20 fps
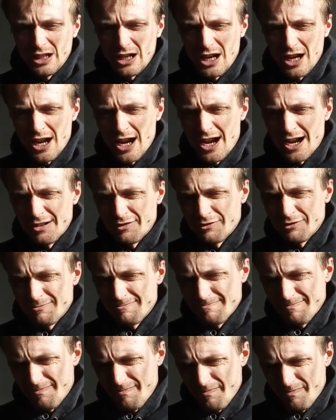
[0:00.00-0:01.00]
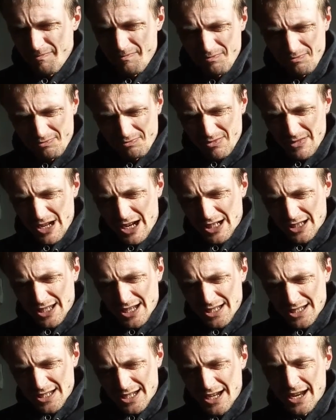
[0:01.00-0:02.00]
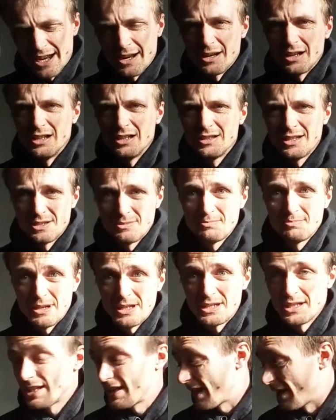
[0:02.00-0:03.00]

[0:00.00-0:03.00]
I have had this kit, this piece of